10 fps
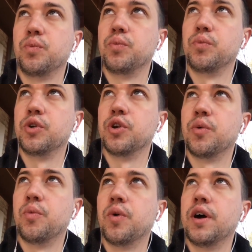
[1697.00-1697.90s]

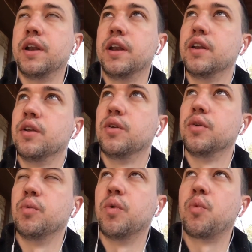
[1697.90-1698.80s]
what
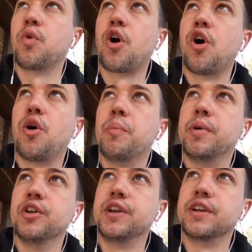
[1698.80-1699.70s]
we're all
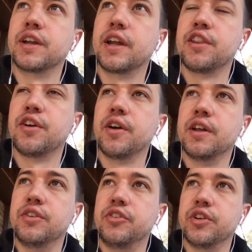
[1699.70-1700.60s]
building together
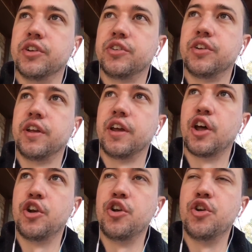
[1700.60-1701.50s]
is just
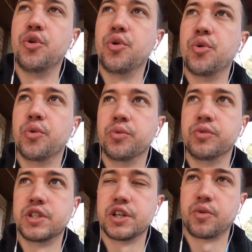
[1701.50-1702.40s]
a new
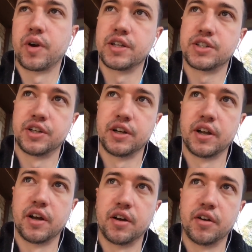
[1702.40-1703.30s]
generation
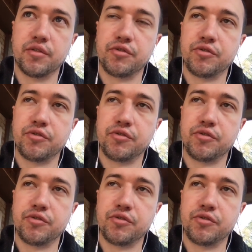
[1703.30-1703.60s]
of